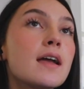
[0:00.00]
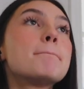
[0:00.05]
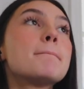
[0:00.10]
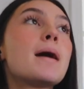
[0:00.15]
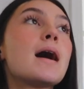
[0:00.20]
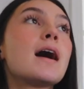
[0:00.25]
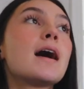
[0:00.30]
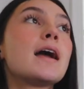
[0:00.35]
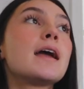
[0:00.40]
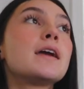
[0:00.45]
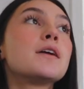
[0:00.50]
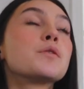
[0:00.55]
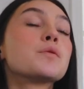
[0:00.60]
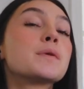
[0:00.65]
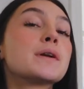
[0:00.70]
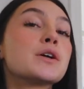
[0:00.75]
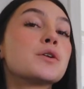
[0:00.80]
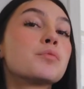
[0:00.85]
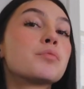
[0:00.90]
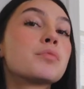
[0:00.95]
my
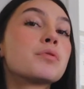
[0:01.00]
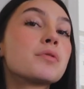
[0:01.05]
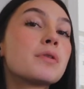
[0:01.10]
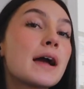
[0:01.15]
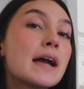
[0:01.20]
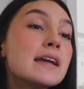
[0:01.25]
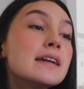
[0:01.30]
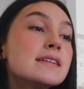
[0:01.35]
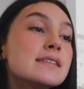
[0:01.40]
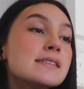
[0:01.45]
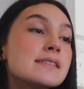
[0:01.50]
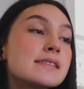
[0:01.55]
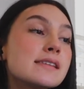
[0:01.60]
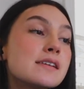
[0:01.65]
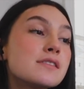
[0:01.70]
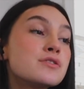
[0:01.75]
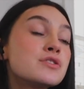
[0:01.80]
real price.